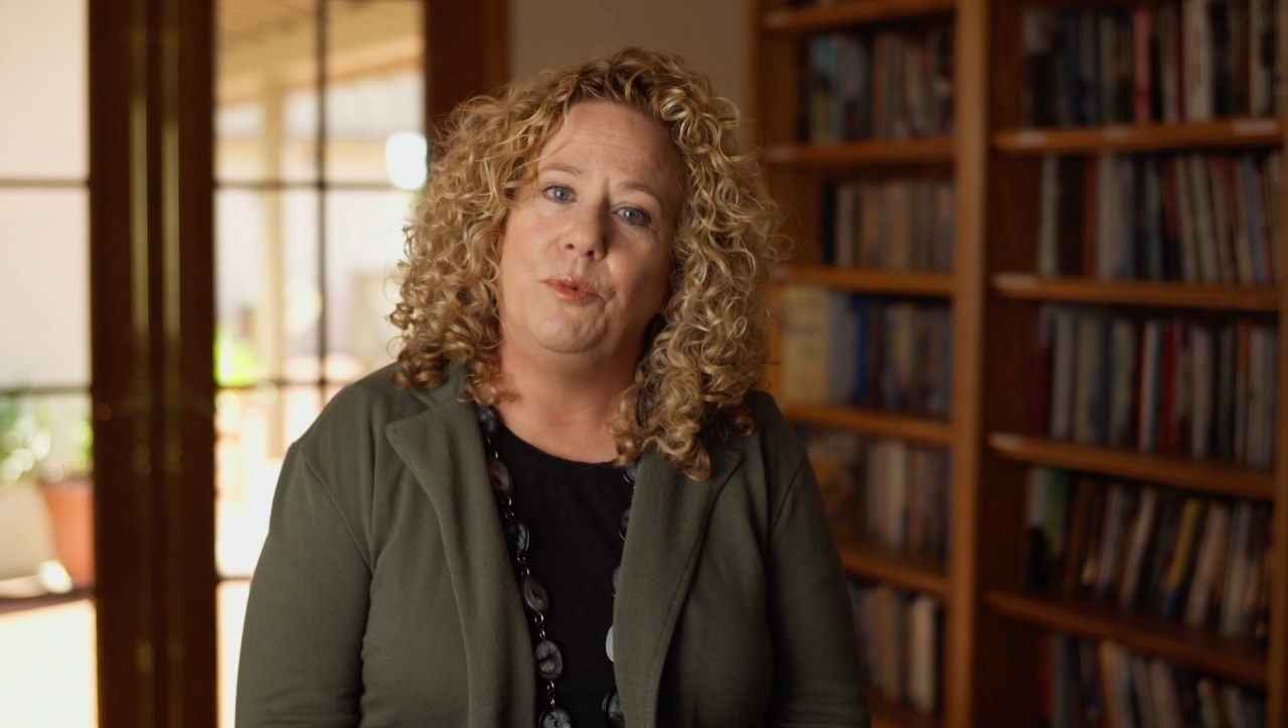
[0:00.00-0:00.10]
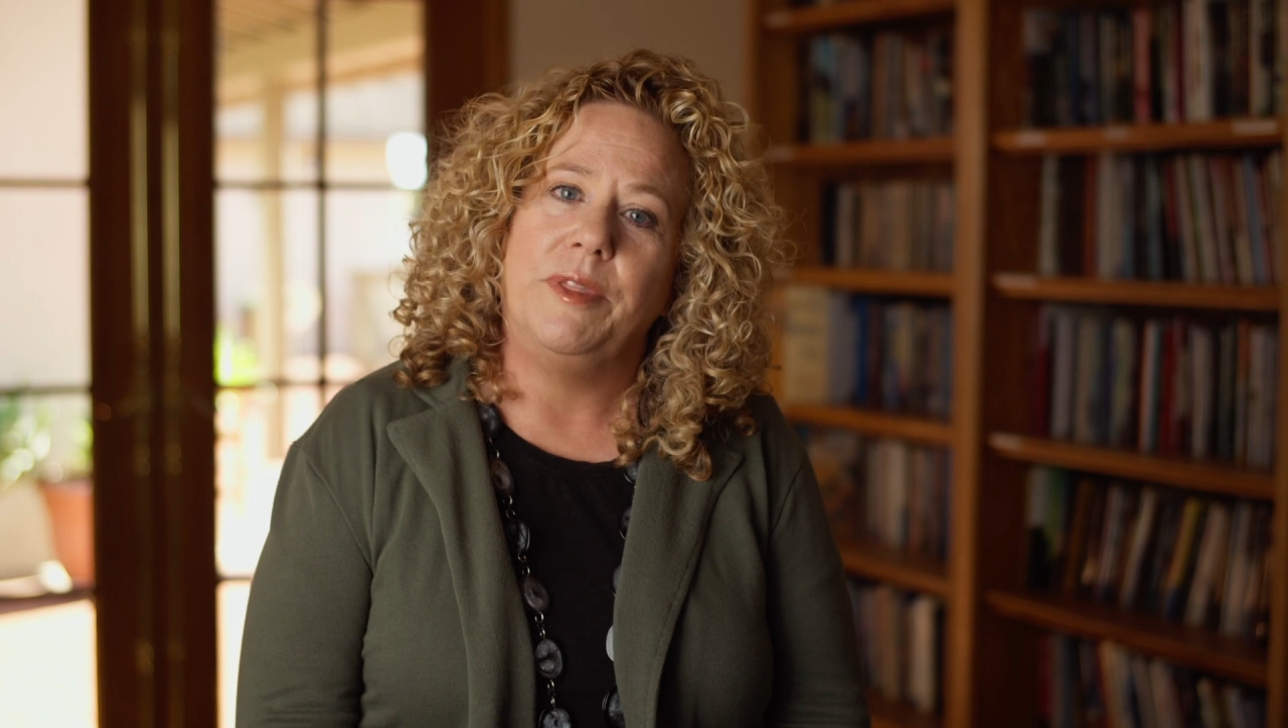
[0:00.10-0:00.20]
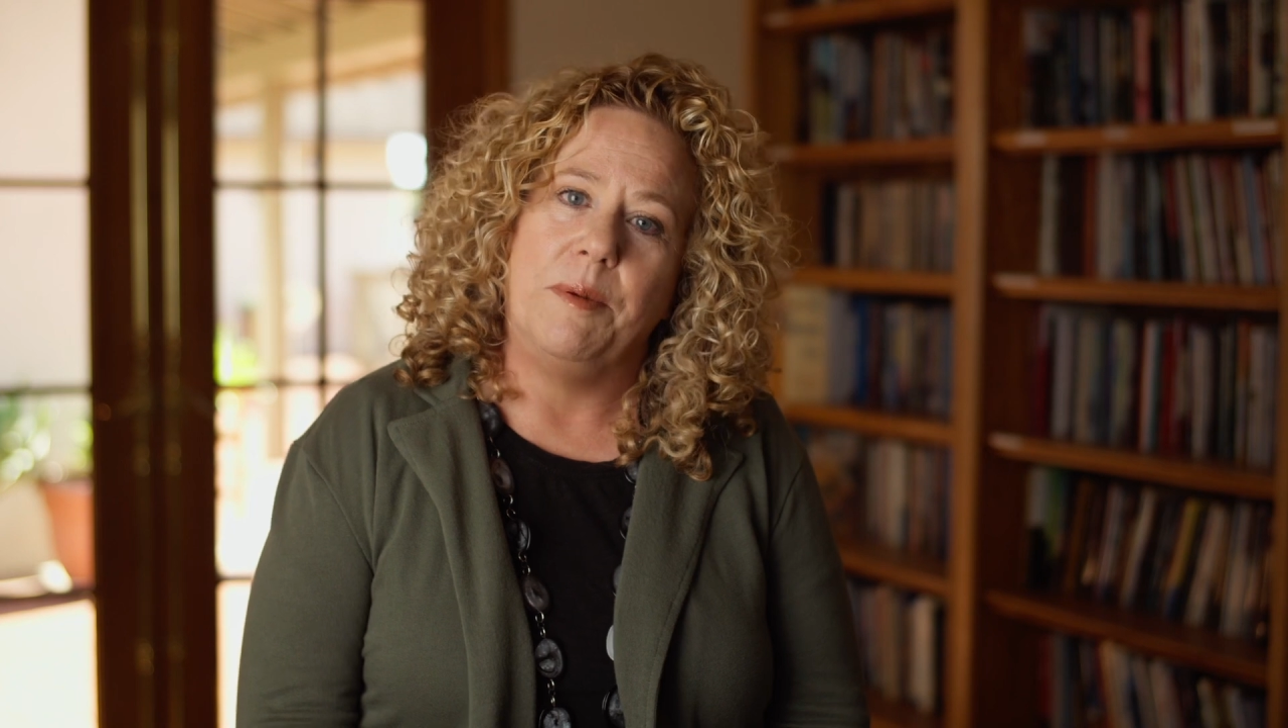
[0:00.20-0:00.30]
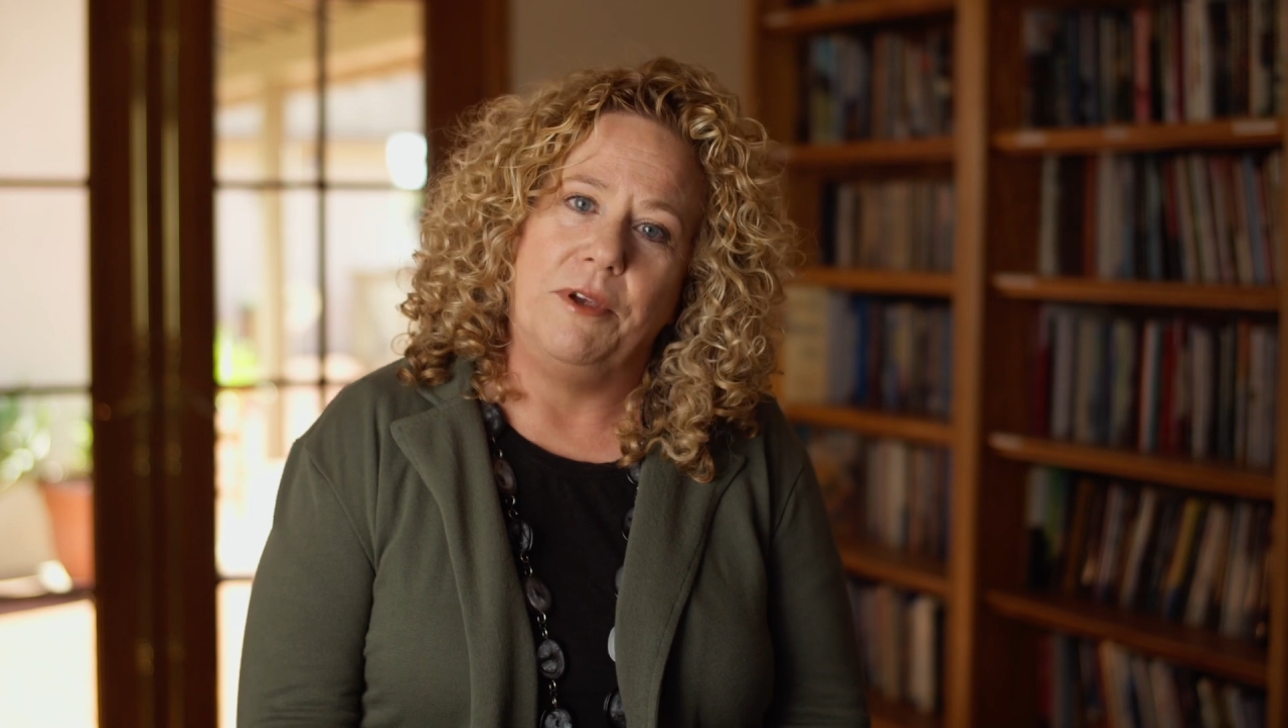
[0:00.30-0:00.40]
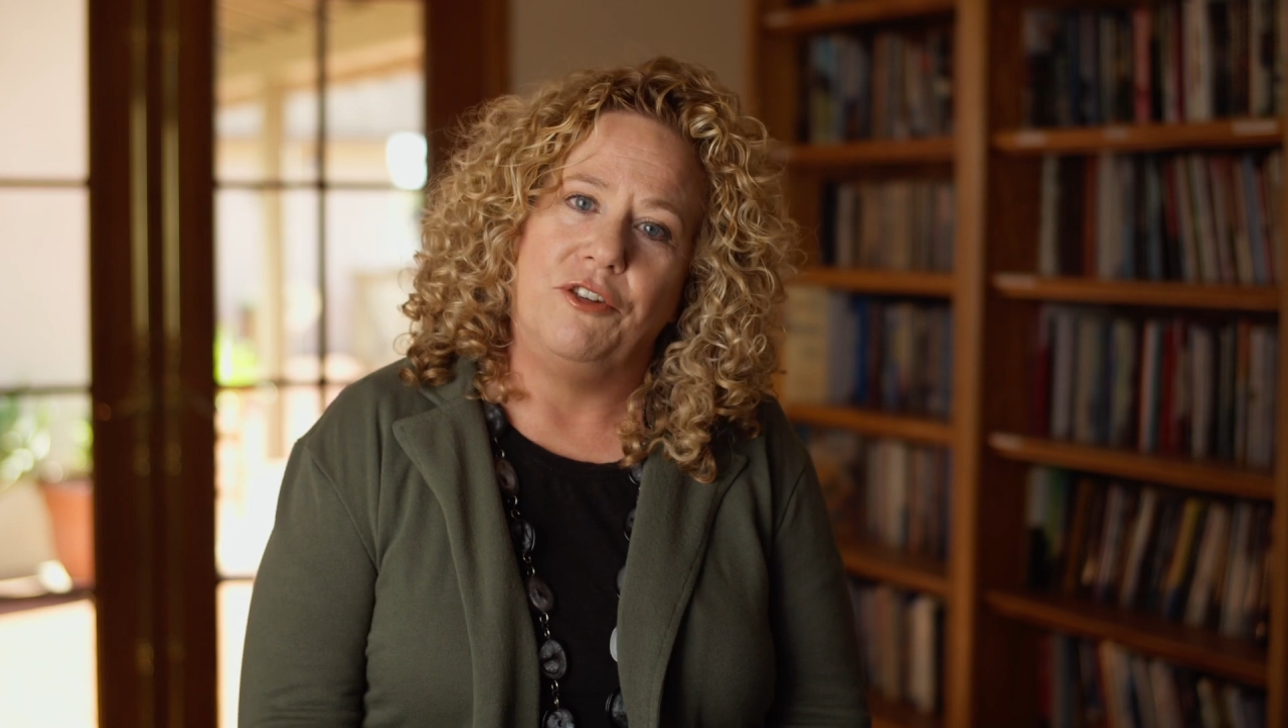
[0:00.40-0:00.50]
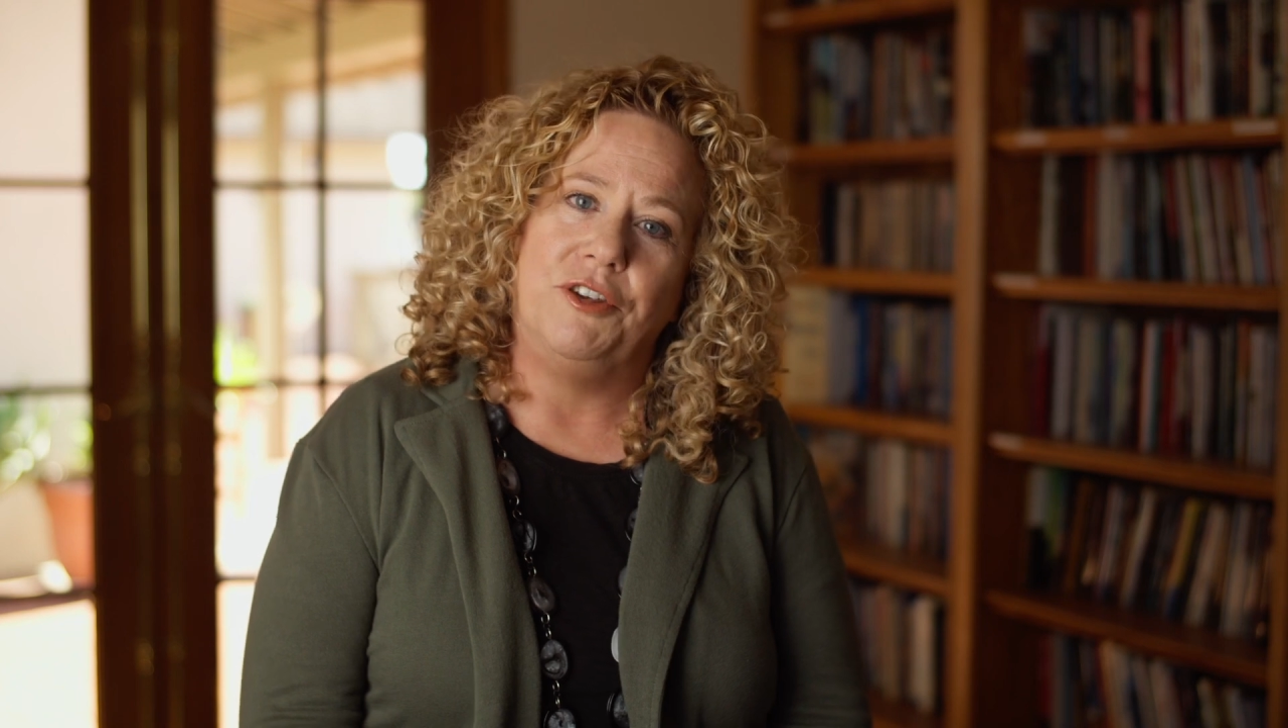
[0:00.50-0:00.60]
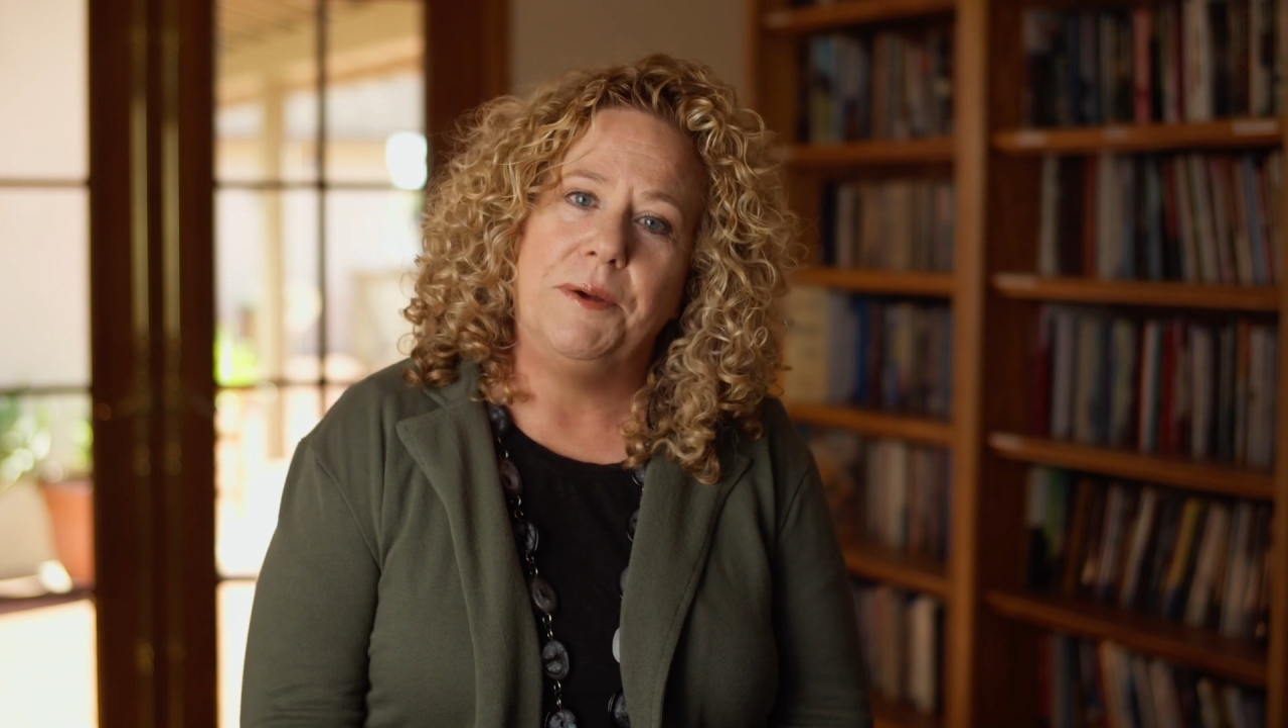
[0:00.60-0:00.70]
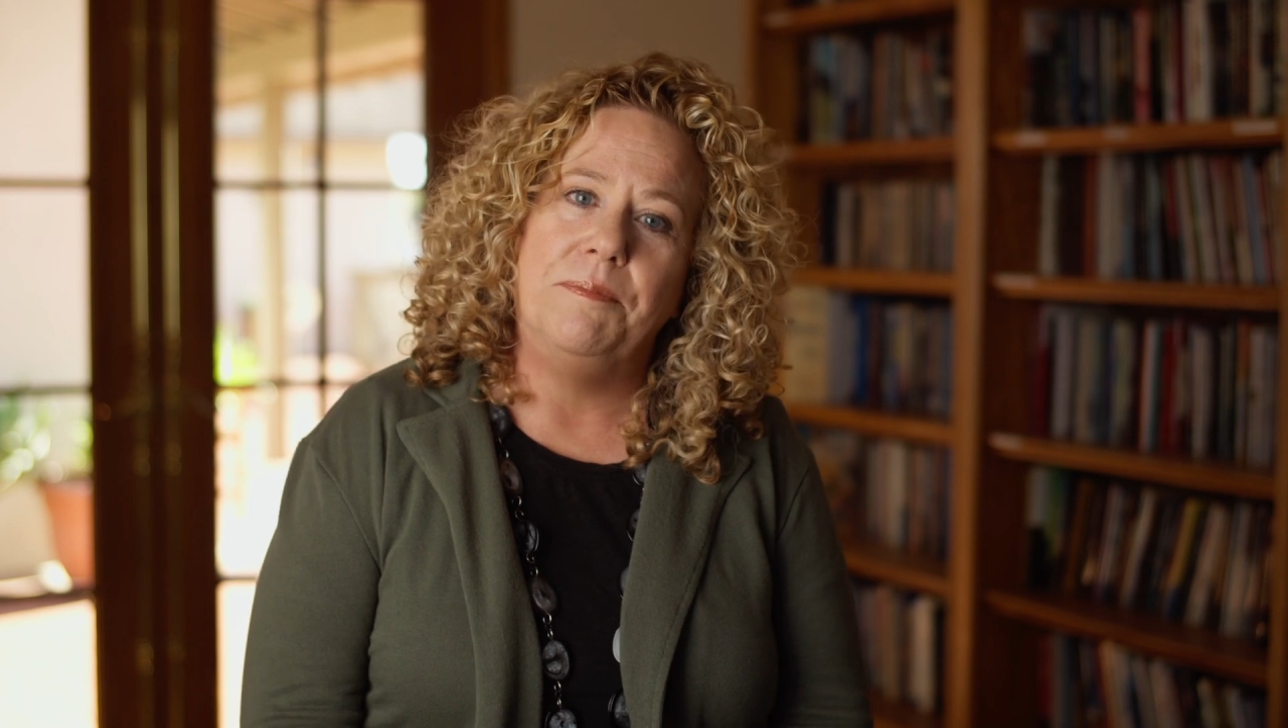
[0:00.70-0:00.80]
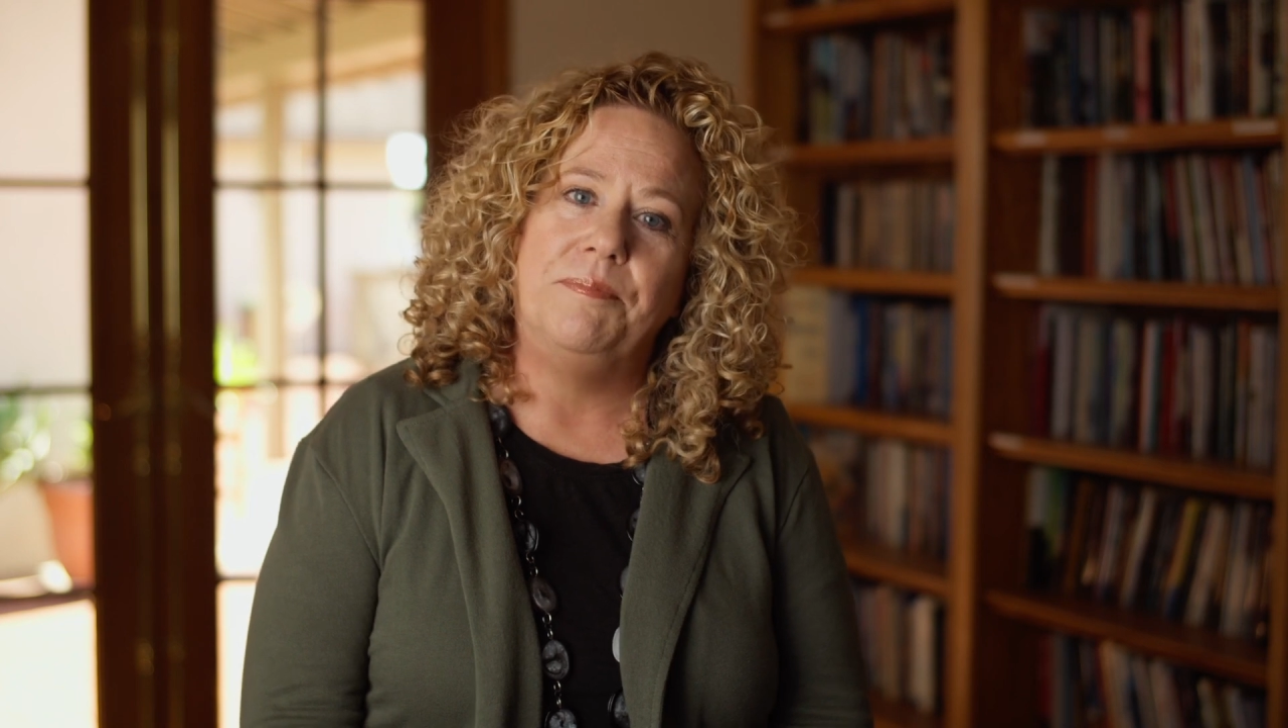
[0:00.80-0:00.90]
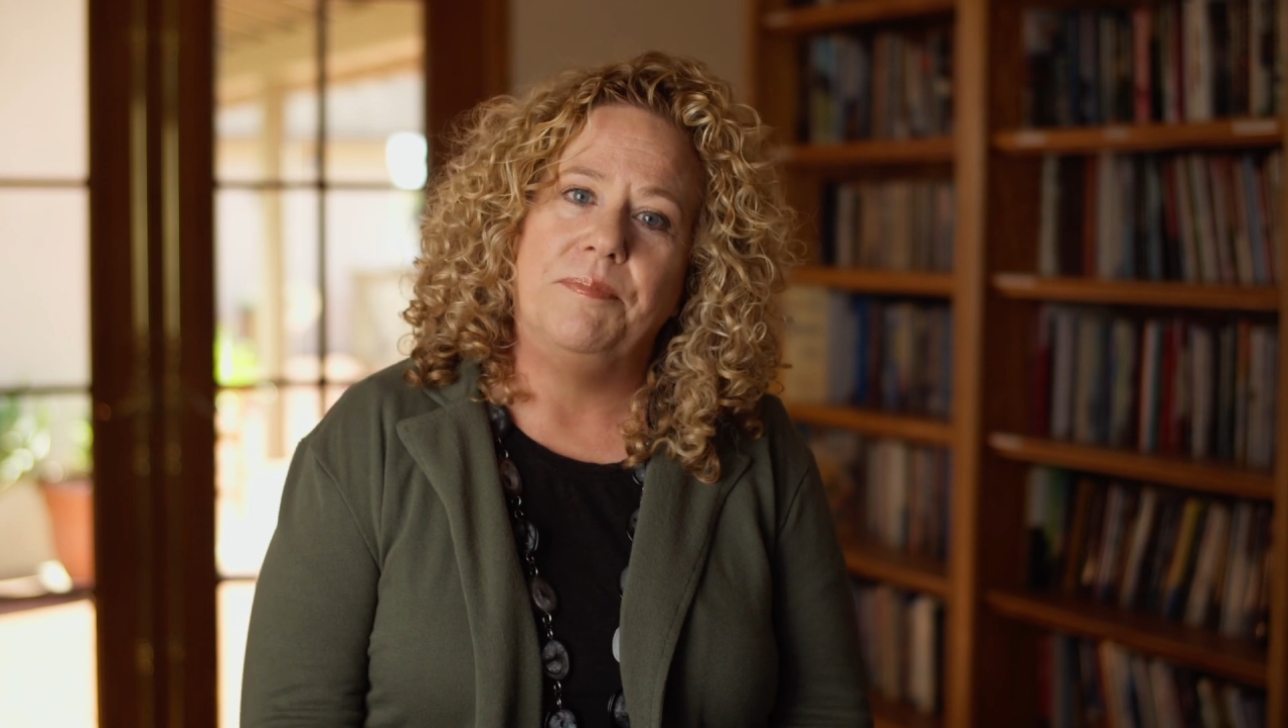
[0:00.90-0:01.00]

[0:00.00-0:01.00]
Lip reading: with the bishop